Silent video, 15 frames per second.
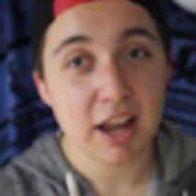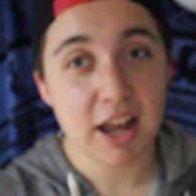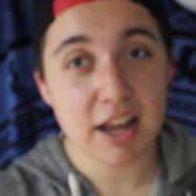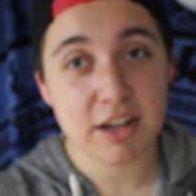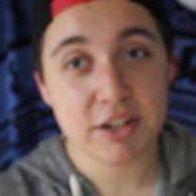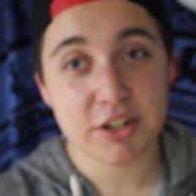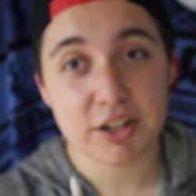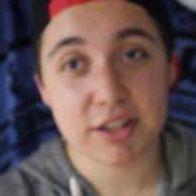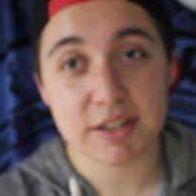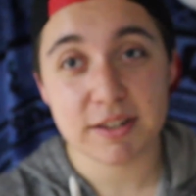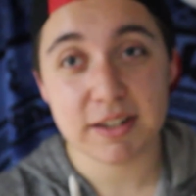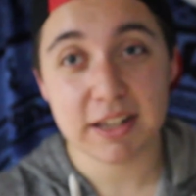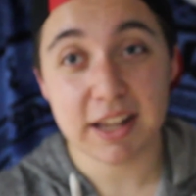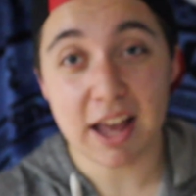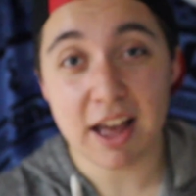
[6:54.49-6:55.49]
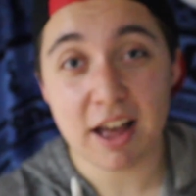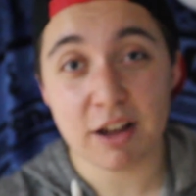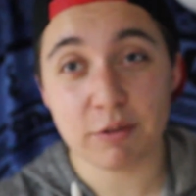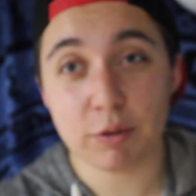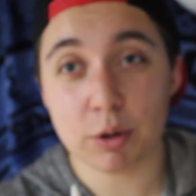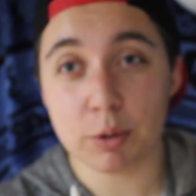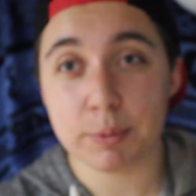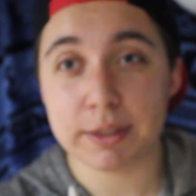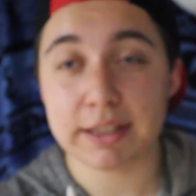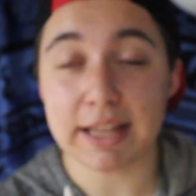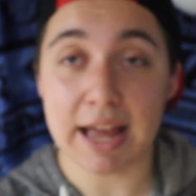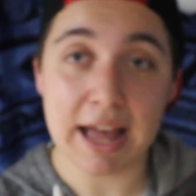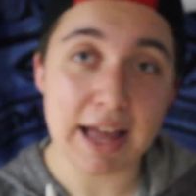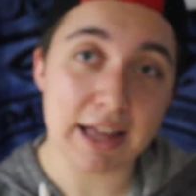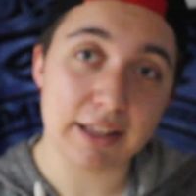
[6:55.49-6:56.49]
and just, yeah, roll with
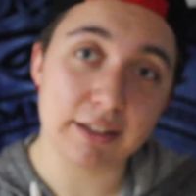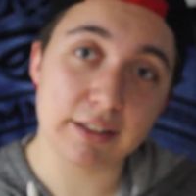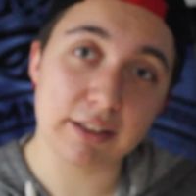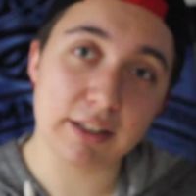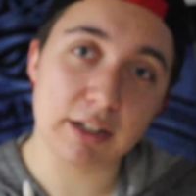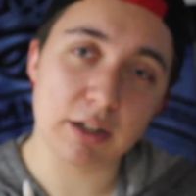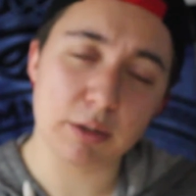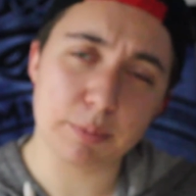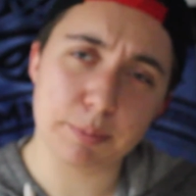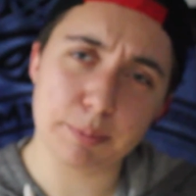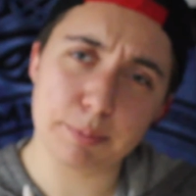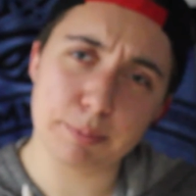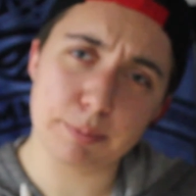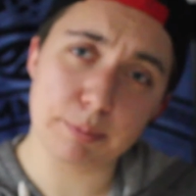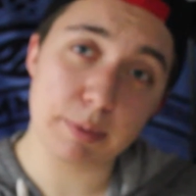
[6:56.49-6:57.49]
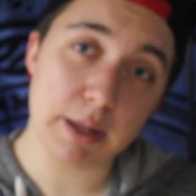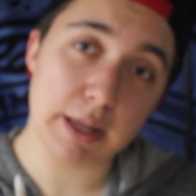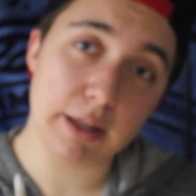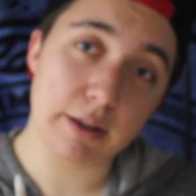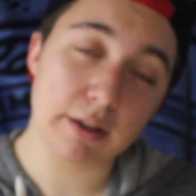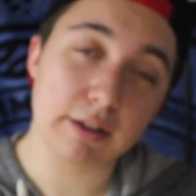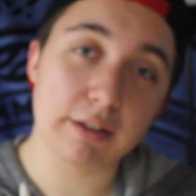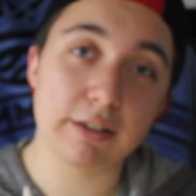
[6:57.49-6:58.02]
that a little bit.